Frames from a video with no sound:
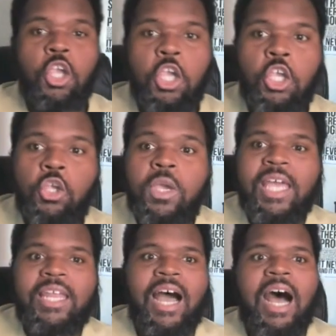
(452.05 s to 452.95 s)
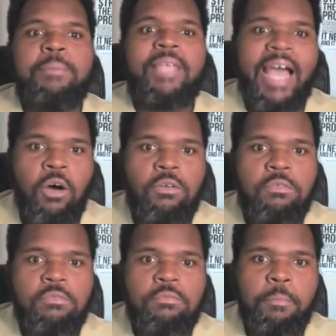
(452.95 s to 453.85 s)
you can opt out
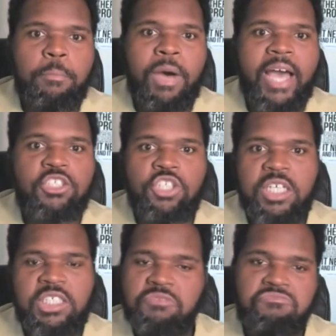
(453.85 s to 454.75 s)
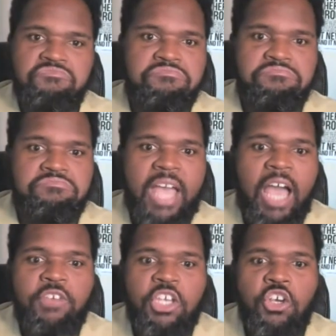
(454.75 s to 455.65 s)
by just
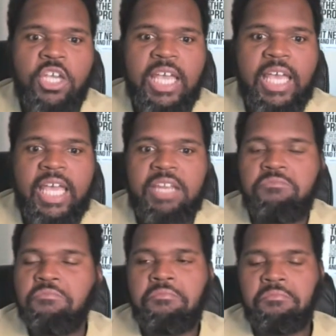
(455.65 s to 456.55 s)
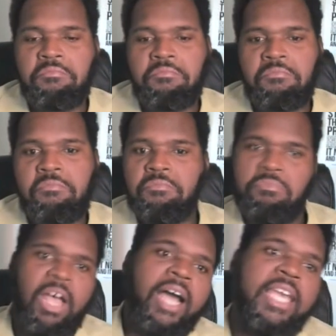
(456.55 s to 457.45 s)
having your kid
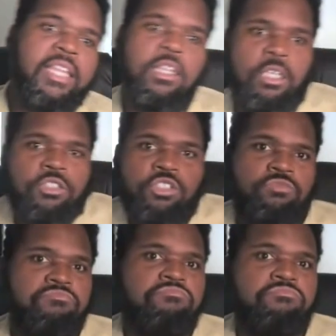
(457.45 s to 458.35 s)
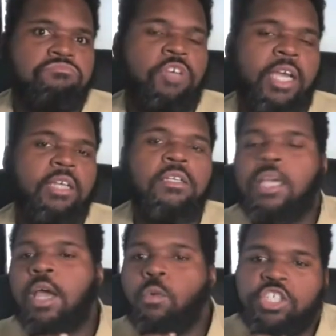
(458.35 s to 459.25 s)
not get the lunch, right?
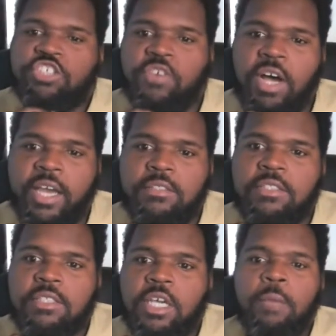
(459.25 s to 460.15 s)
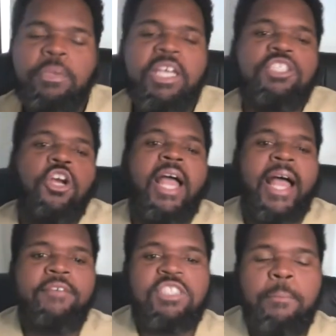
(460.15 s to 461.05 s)
Which is fine, because you
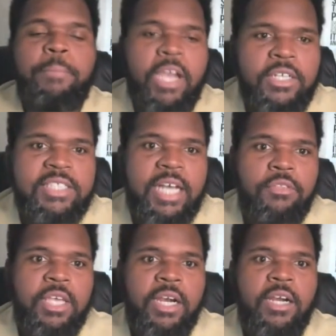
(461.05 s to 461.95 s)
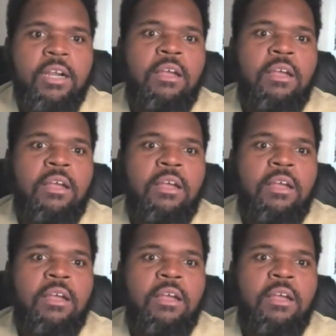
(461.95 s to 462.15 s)
have some parents out there